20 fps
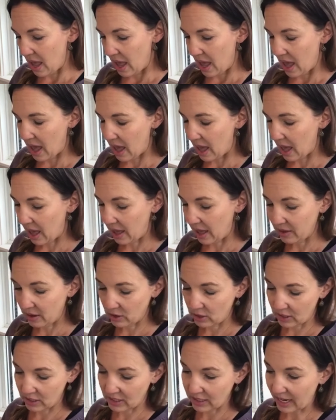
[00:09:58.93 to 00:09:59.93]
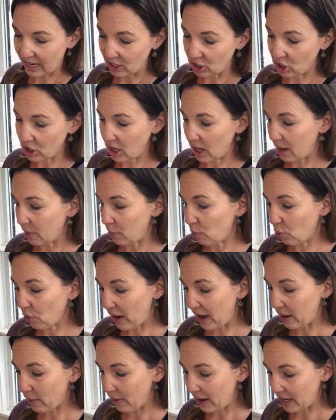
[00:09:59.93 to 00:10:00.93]
There's a section on bread
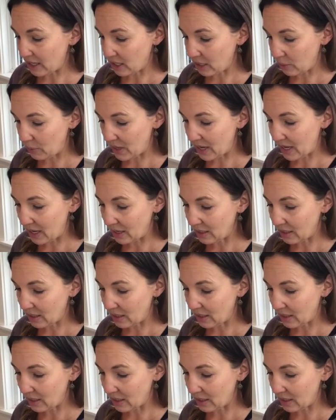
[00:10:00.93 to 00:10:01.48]
recipes.